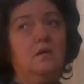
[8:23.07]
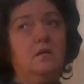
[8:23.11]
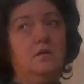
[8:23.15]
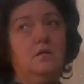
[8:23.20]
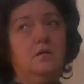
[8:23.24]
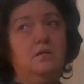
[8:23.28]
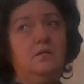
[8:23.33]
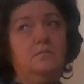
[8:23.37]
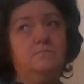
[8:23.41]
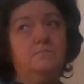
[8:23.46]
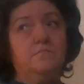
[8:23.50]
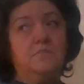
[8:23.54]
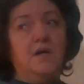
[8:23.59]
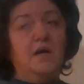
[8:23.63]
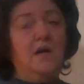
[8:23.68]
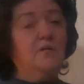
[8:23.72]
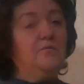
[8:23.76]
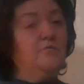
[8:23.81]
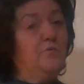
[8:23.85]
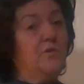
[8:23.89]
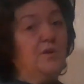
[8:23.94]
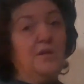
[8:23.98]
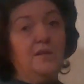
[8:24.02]
um,
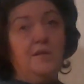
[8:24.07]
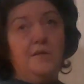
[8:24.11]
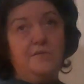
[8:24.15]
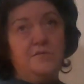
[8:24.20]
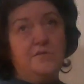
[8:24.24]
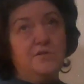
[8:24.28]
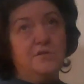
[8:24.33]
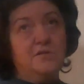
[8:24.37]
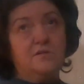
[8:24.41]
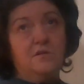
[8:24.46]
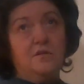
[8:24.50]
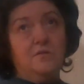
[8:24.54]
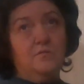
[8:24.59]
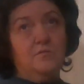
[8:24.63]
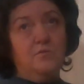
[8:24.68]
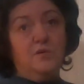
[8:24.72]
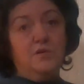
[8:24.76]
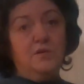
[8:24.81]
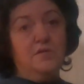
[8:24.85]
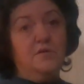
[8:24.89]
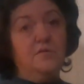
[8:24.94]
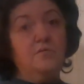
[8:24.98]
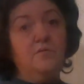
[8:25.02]
I really just
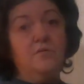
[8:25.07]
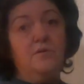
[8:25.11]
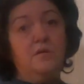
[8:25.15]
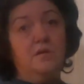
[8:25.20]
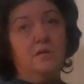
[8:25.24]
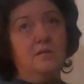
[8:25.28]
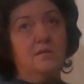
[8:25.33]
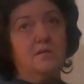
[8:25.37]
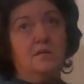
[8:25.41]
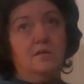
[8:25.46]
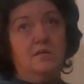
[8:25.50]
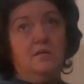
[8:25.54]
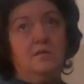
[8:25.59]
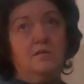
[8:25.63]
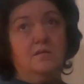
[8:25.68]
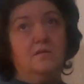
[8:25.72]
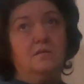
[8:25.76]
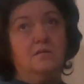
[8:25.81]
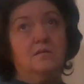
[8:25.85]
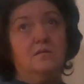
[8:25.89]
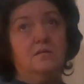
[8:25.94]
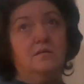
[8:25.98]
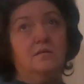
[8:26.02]
don't want to do anything,
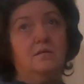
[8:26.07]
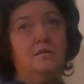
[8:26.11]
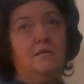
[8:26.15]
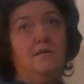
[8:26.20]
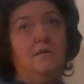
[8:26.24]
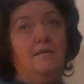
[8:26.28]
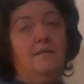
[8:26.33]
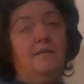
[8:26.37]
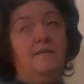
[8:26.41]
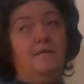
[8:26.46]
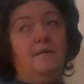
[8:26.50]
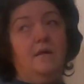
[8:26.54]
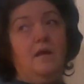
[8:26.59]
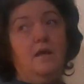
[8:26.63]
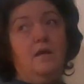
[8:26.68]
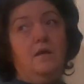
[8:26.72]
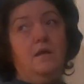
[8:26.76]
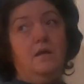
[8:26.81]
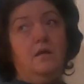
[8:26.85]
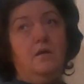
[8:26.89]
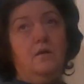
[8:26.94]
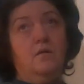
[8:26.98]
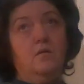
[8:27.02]

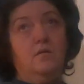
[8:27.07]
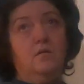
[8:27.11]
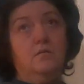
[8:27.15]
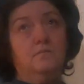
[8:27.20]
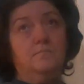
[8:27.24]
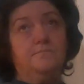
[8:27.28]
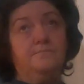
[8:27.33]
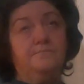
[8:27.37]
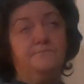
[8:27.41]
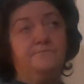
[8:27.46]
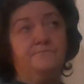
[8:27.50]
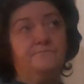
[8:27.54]
and um,